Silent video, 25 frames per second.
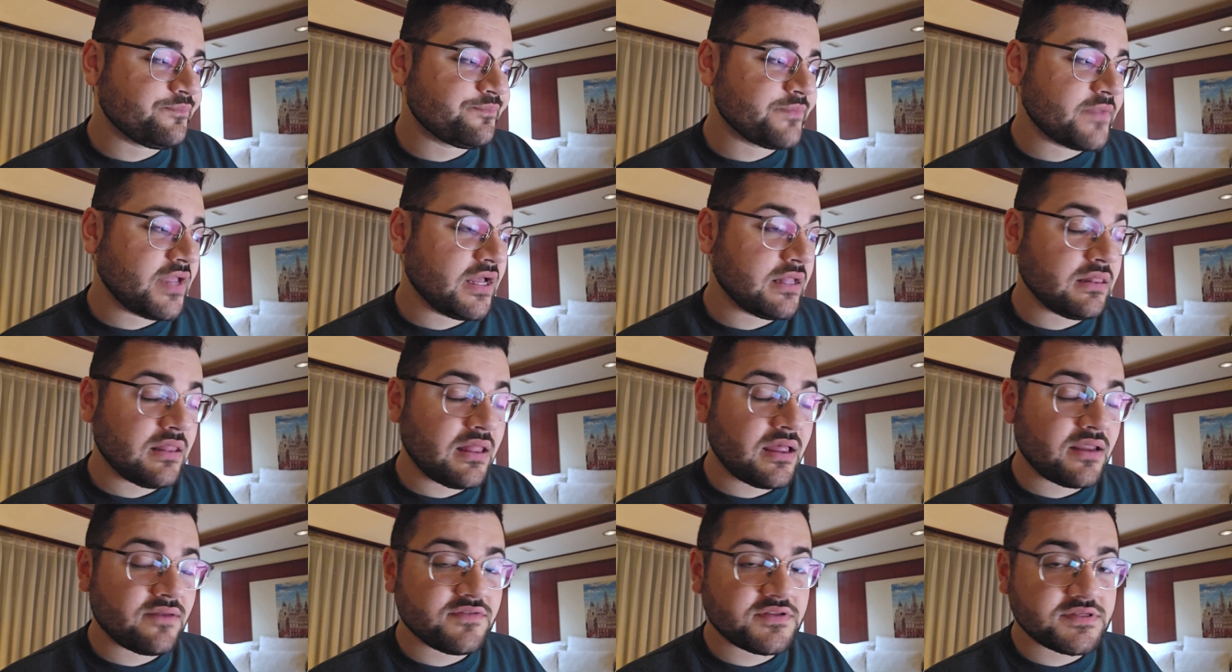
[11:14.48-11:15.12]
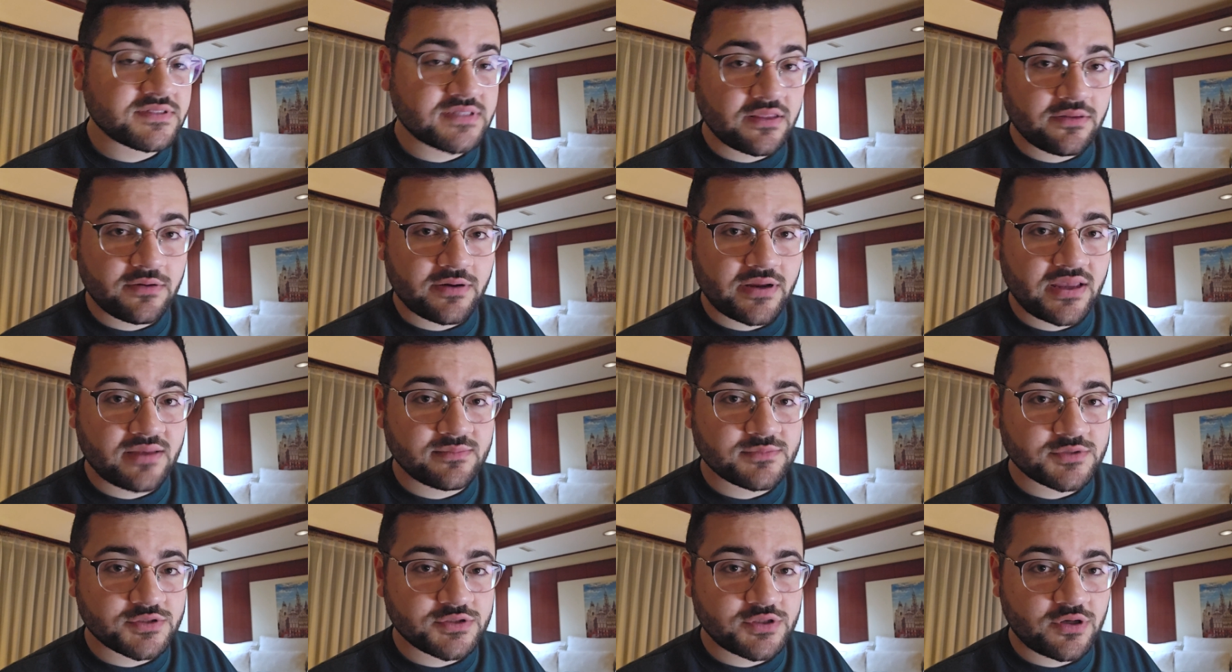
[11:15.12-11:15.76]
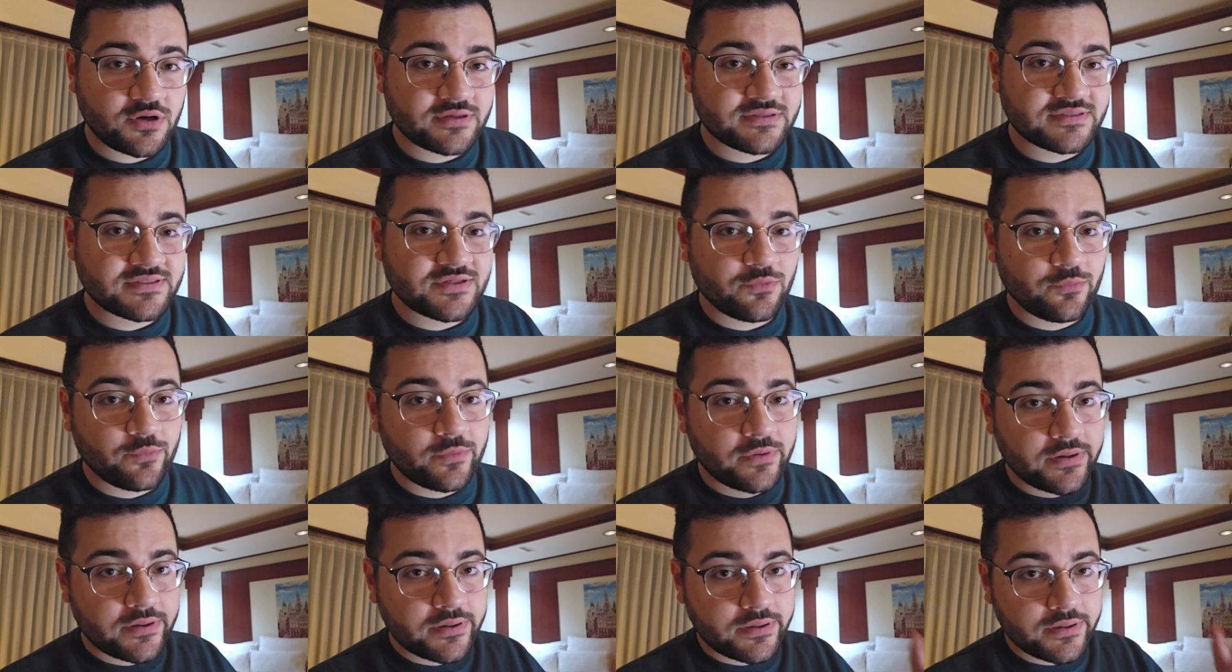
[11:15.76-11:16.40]
A lot of these other games are starting to
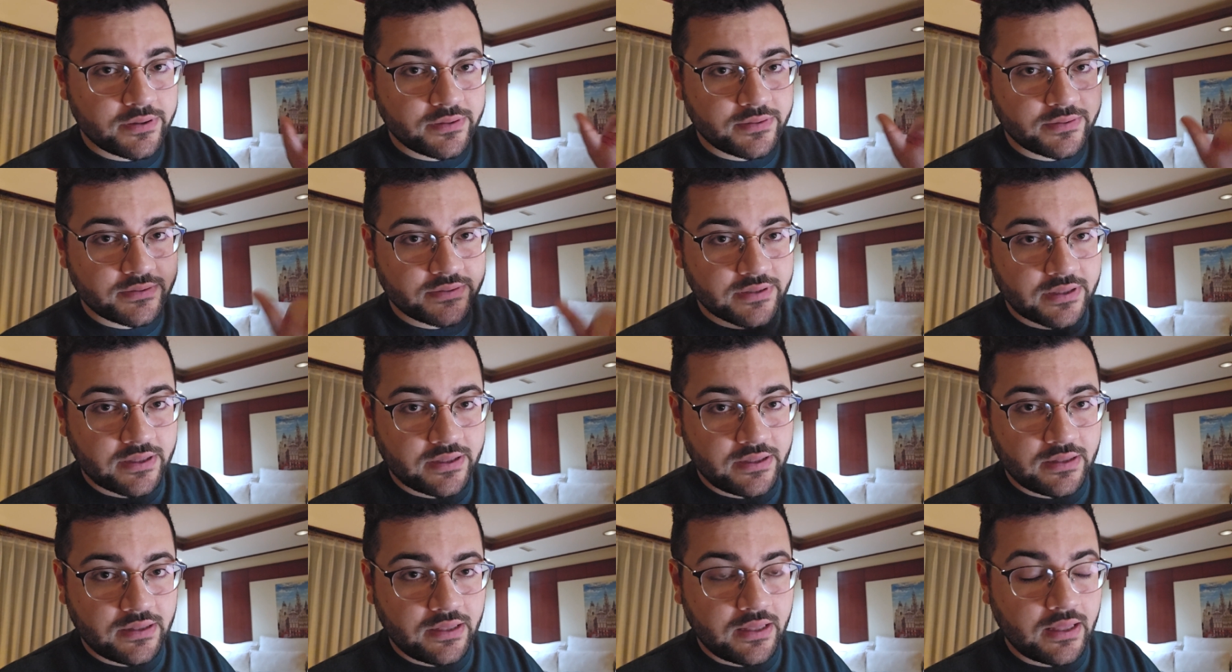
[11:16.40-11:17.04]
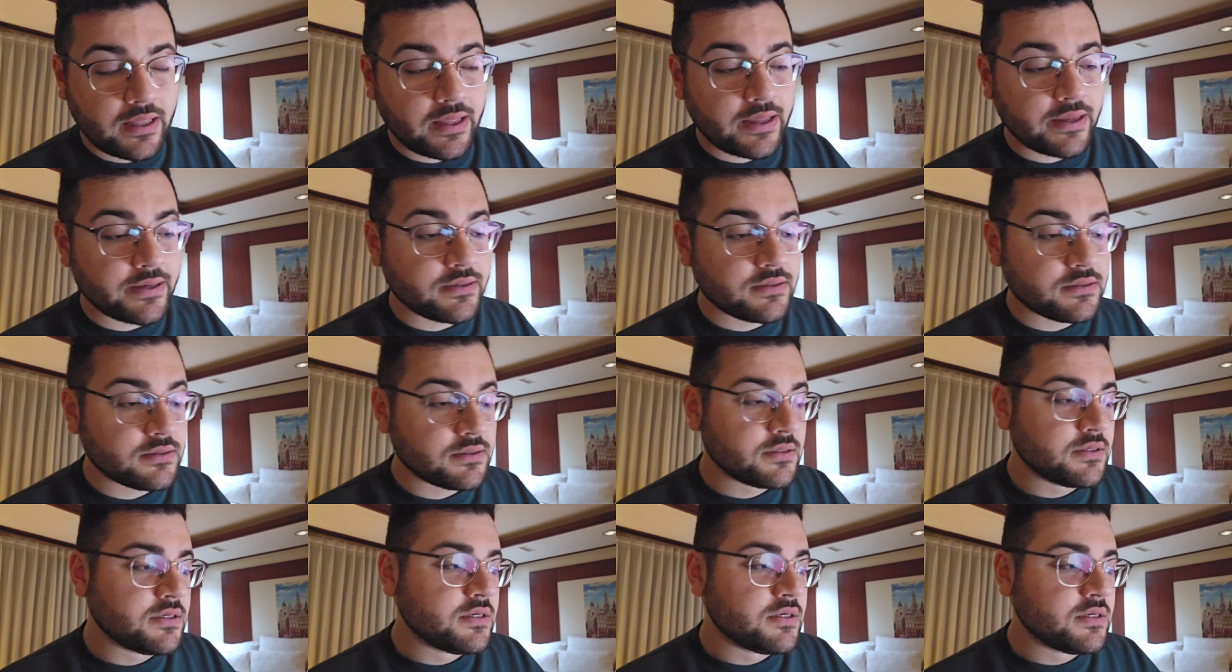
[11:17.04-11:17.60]
really decline,